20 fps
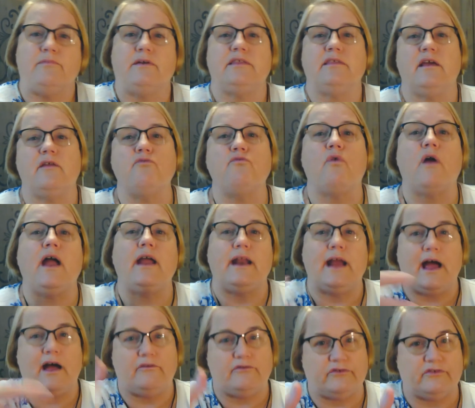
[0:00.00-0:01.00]
but then right
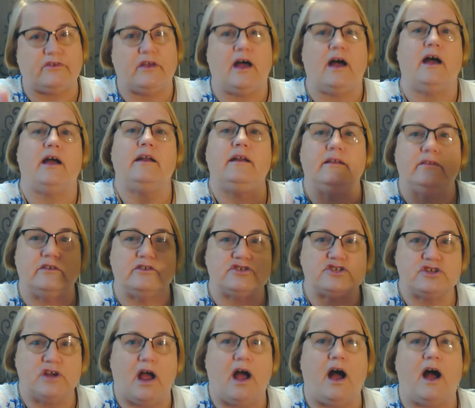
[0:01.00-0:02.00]
outside in the
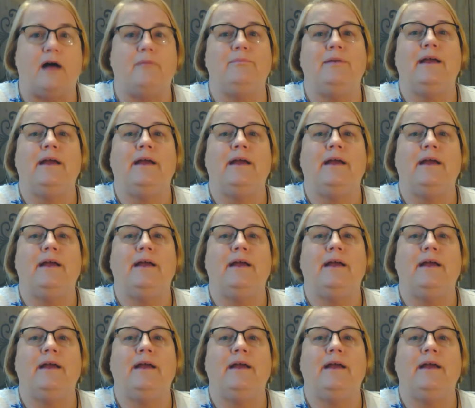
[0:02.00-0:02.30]
shop,